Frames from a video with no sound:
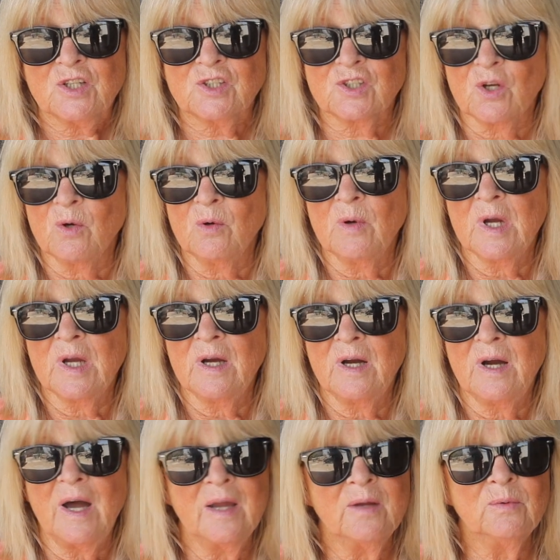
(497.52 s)
So
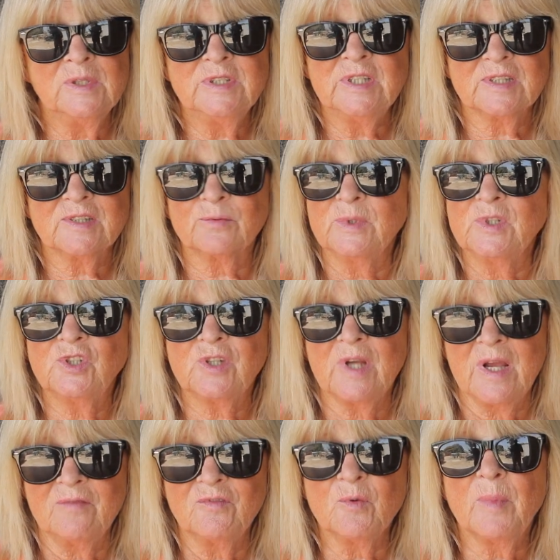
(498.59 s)
uh, I will just wish
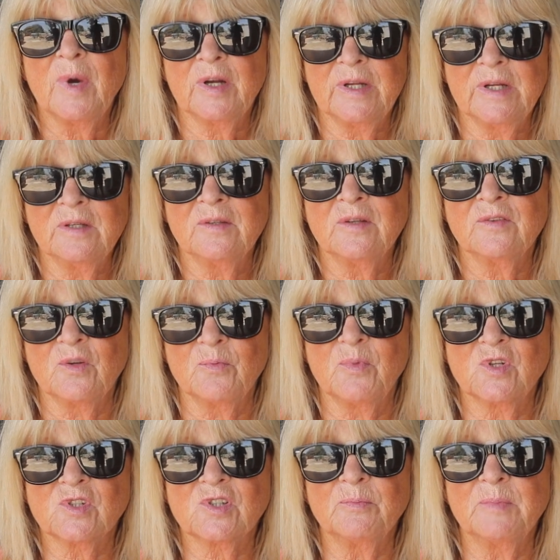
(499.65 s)
everybody the
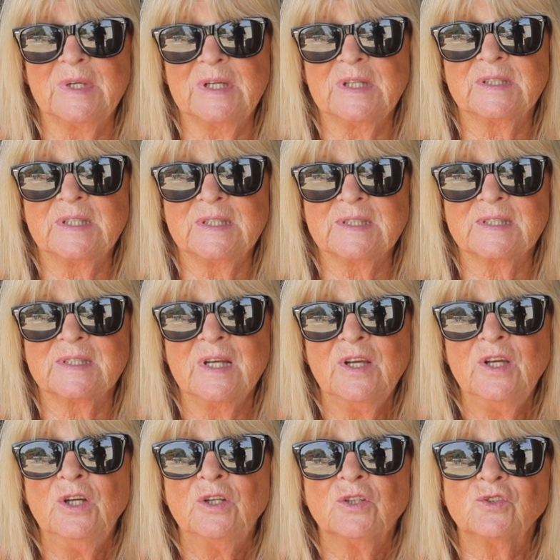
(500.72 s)
possibilities
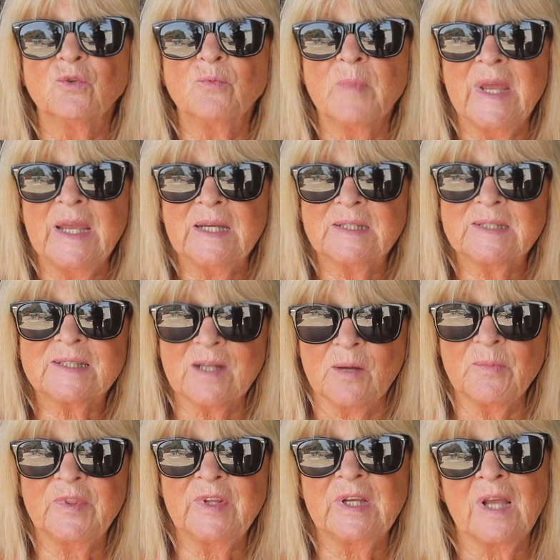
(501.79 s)
to make
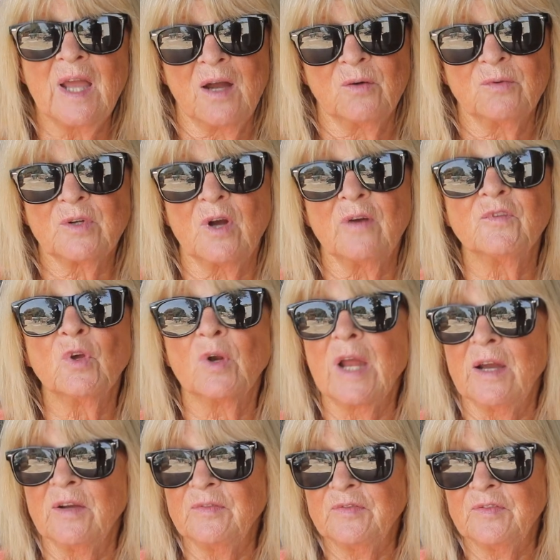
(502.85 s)
something out of your
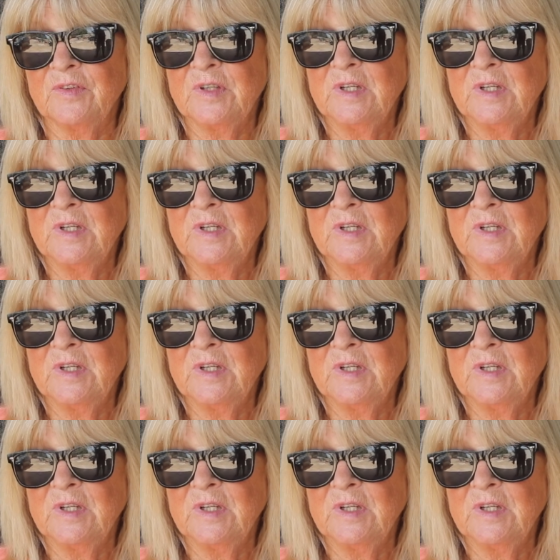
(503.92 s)
life.